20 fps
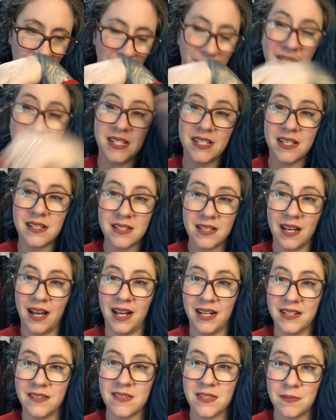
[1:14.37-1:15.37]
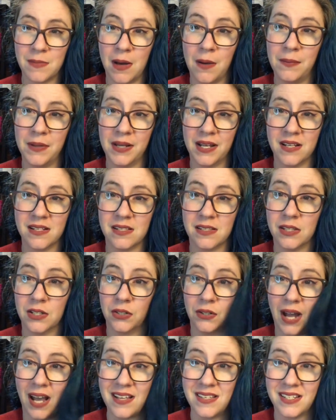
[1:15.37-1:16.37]
but it does kind of smell, because of the
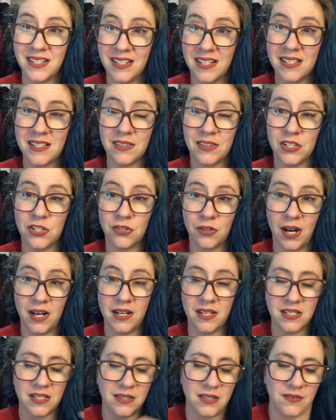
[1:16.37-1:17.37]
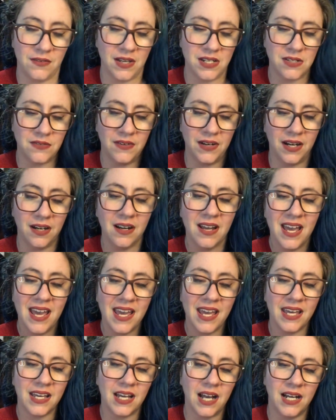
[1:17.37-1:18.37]
grassiness and the dryness of the vetiver,
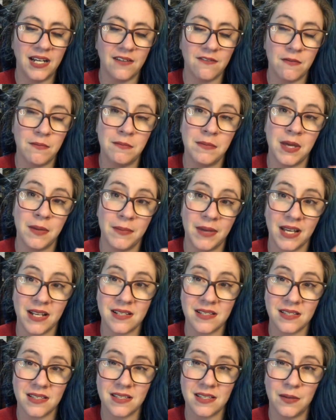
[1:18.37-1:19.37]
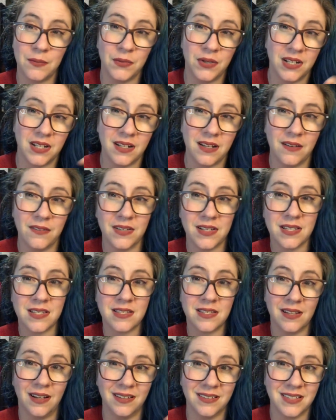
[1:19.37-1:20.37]
it kind of mimics somewhat of a
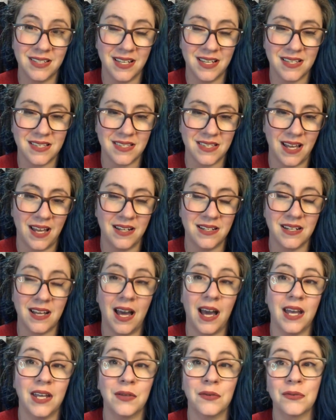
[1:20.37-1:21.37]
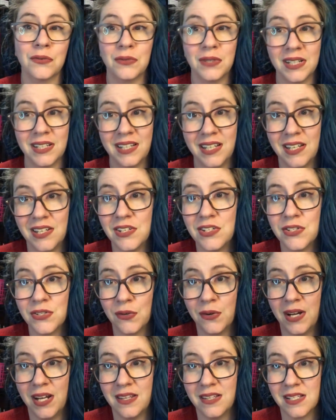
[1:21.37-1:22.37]
salty scent. I really
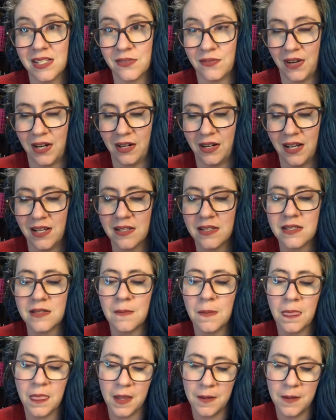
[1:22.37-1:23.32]
enjoy this fragrance.